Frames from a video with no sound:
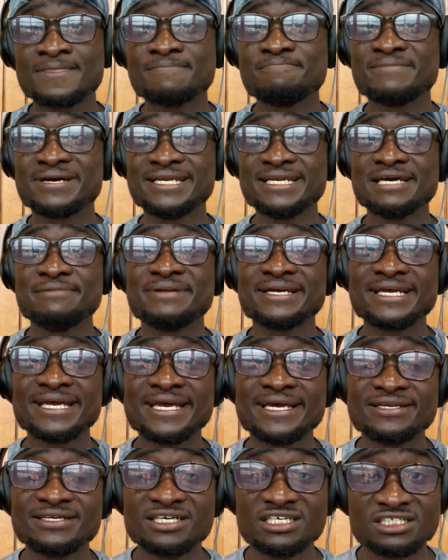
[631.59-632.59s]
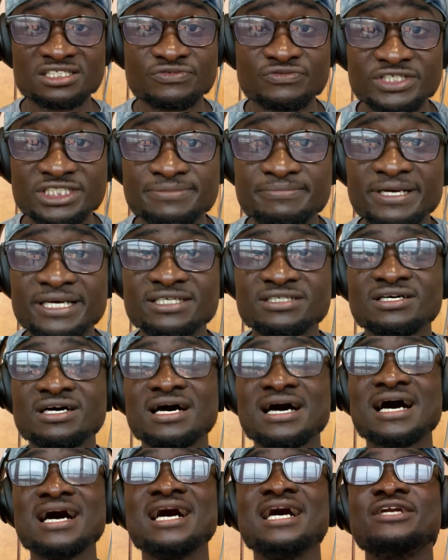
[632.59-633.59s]
My name again is Richmond
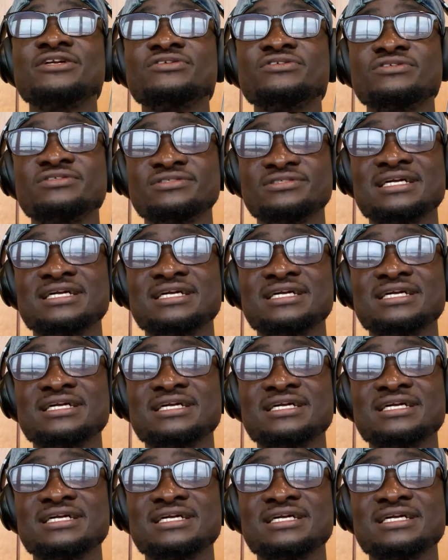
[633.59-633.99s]
Ado